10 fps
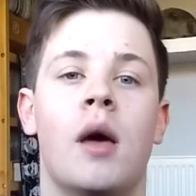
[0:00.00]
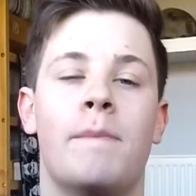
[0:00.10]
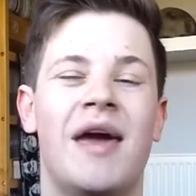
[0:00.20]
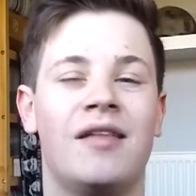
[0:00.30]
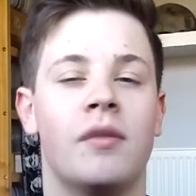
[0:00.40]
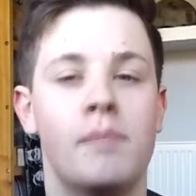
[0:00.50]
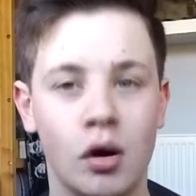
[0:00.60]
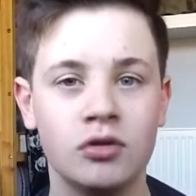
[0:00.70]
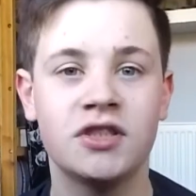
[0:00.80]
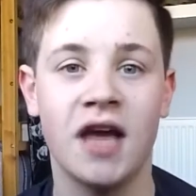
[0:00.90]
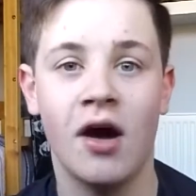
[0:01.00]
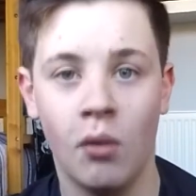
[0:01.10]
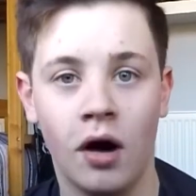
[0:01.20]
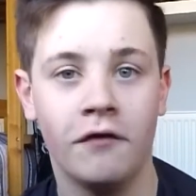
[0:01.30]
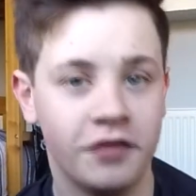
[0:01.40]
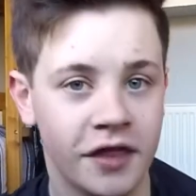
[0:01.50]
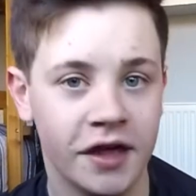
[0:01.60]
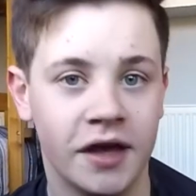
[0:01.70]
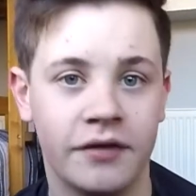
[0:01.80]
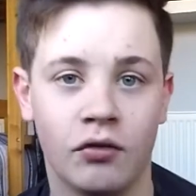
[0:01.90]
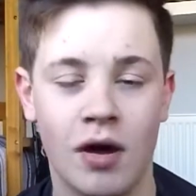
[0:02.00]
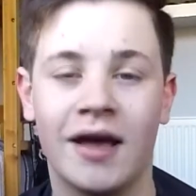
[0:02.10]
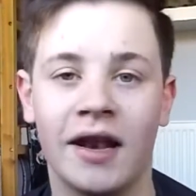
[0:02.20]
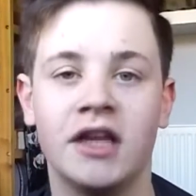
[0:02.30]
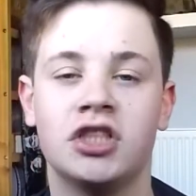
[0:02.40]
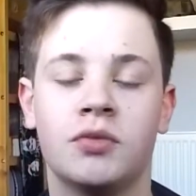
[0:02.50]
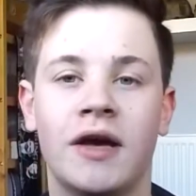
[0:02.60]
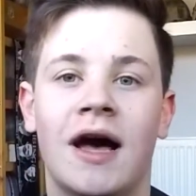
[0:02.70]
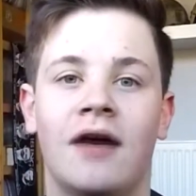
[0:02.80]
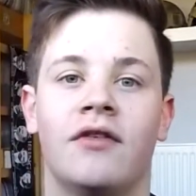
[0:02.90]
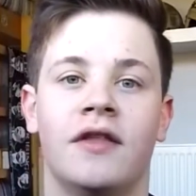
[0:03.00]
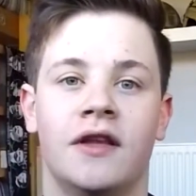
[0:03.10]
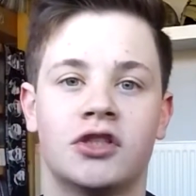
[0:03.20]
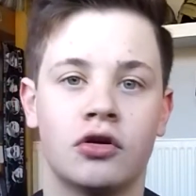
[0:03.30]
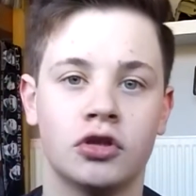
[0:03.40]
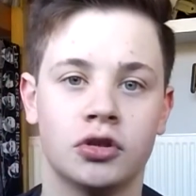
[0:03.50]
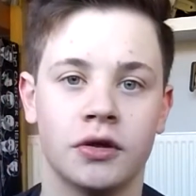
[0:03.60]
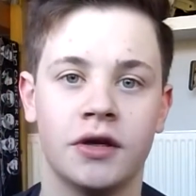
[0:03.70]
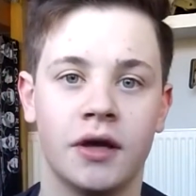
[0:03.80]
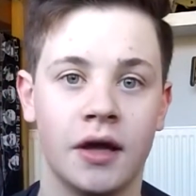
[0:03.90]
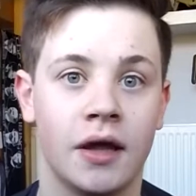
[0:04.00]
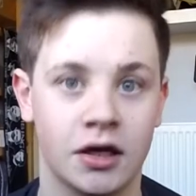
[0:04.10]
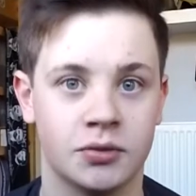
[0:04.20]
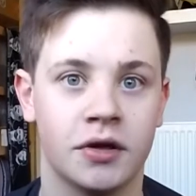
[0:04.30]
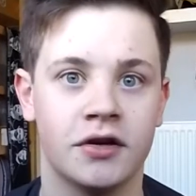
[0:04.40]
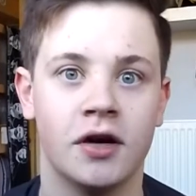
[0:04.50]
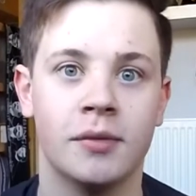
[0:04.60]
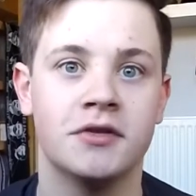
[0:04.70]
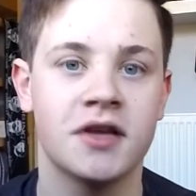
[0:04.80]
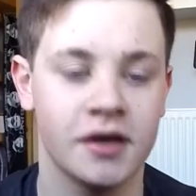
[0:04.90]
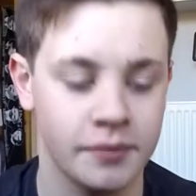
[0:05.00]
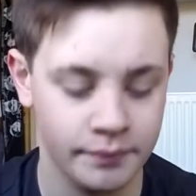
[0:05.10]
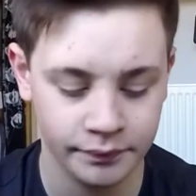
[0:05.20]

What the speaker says: make the most out of the regulations we have in this country? That's what we're going to talk about today.